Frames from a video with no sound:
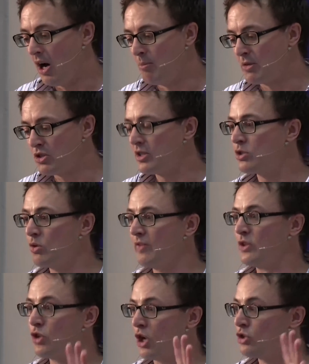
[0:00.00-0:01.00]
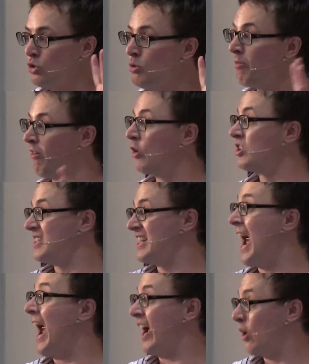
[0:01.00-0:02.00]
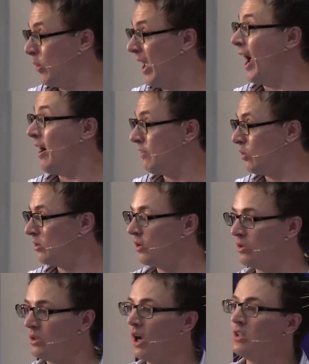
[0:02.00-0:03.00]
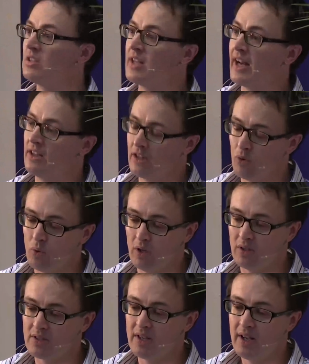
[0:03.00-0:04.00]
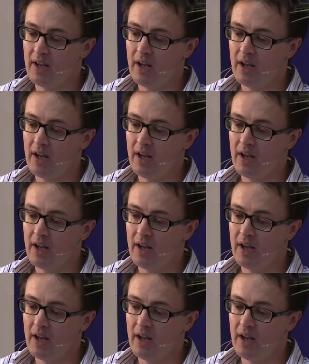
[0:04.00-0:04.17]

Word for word: Um, so there's sort of a, a two-pronged attack we have on, on understanding the world.